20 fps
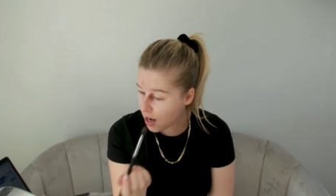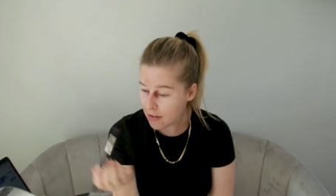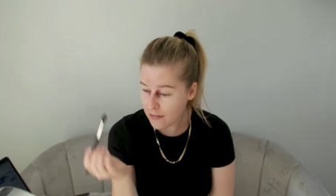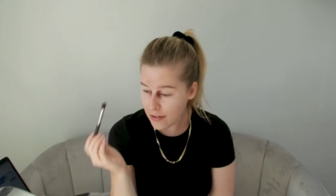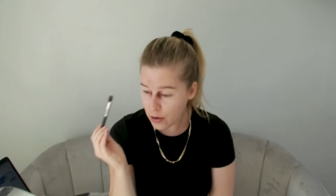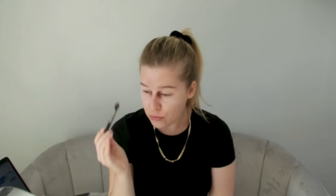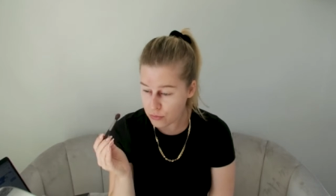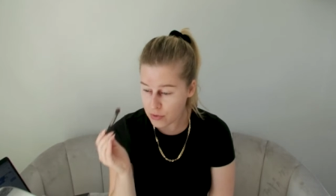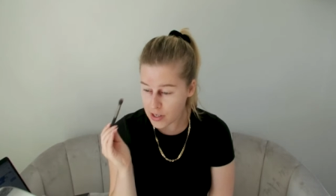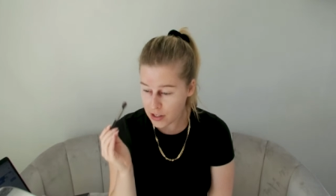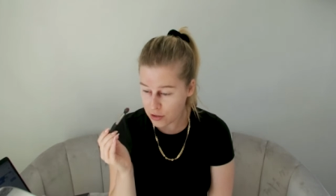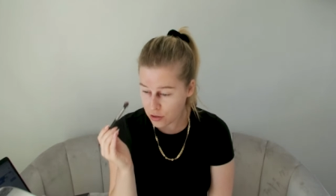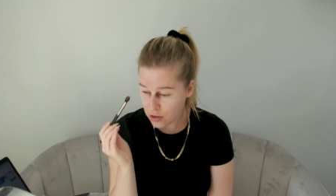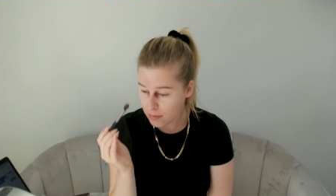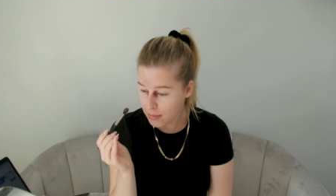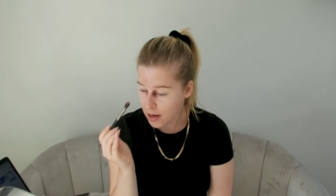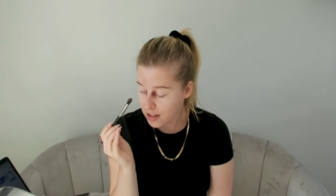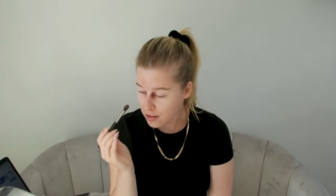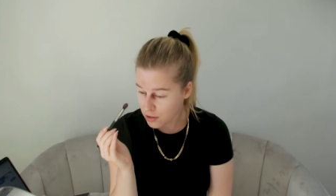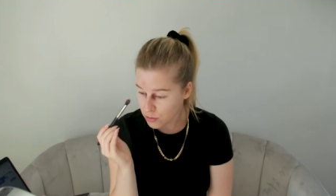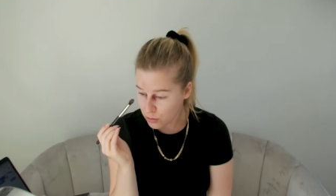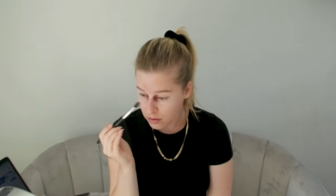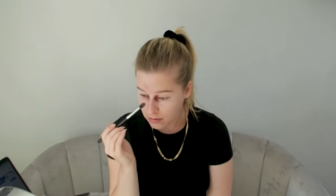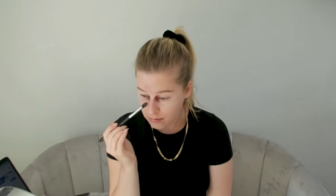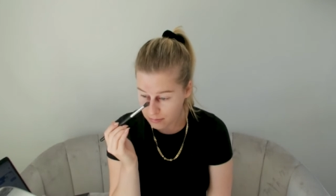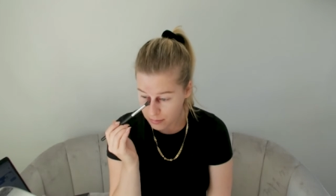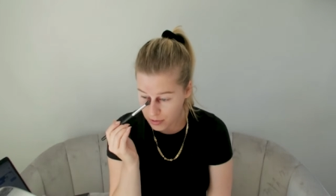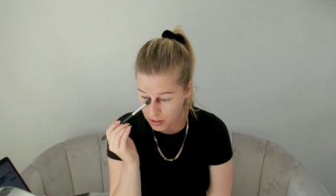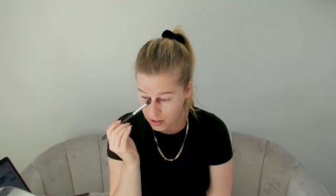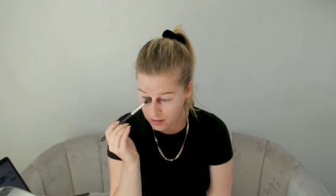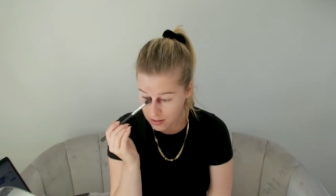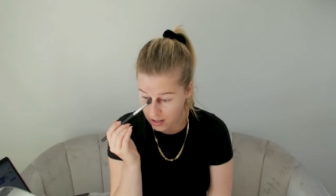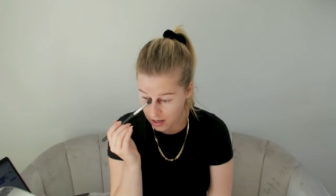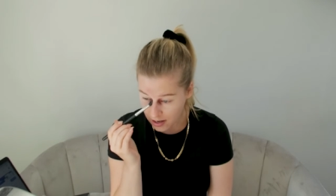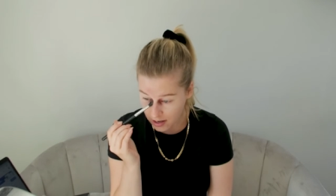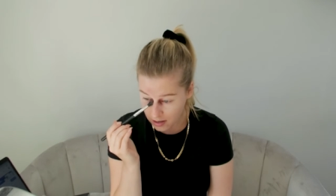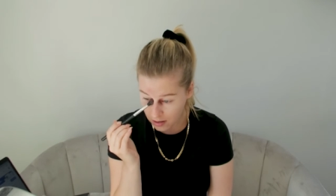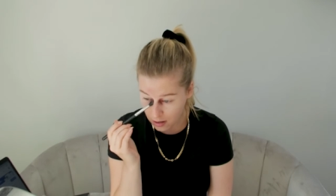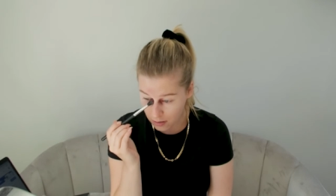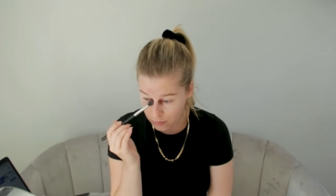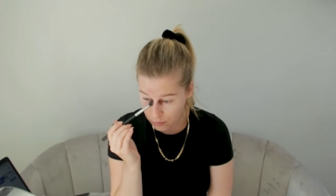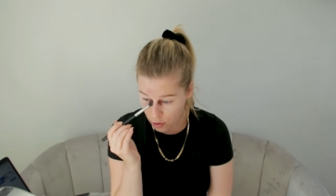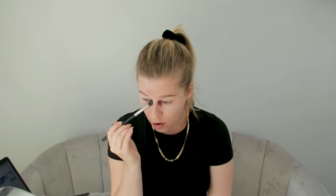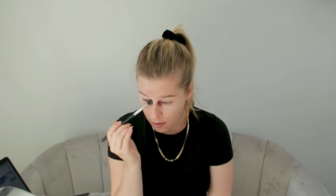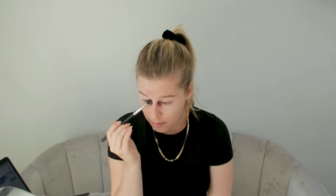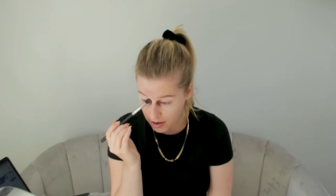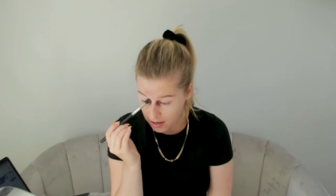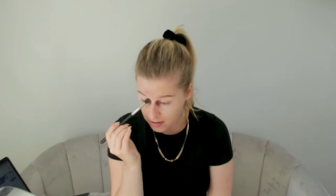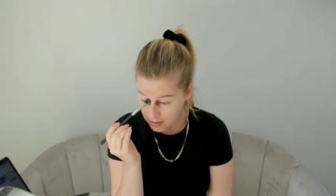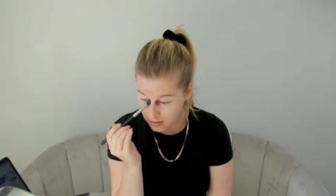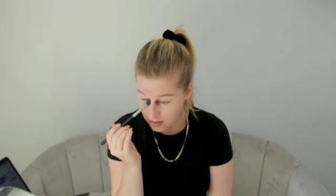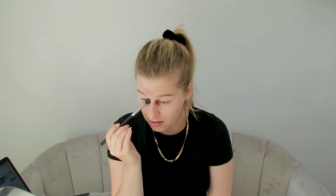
I felt really good about this one because I love romance.